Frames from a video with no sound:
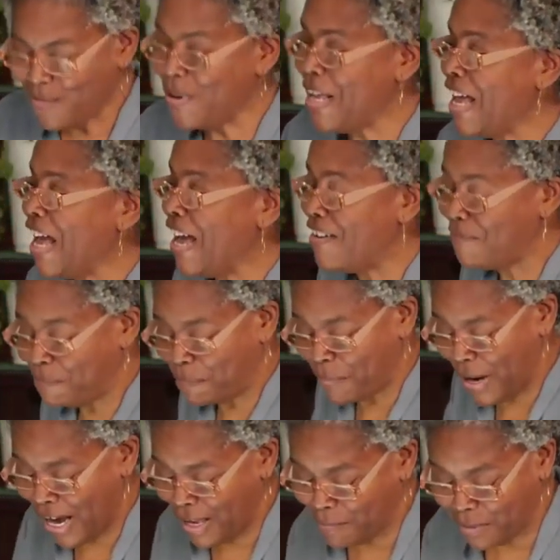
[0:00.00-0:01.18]
We have
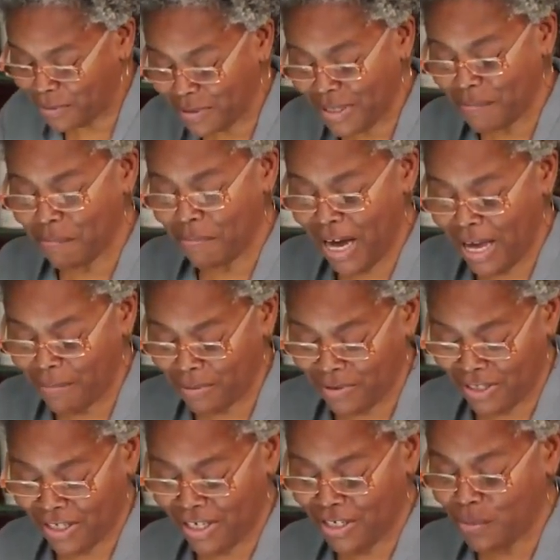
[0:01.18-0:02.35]
Bibles and Bible
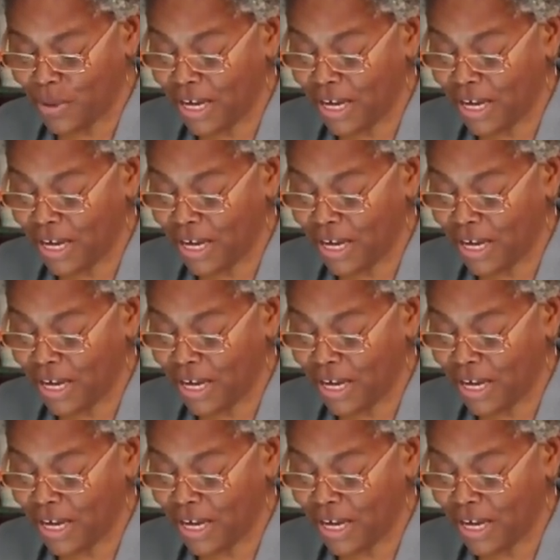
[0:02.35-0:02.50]
studies.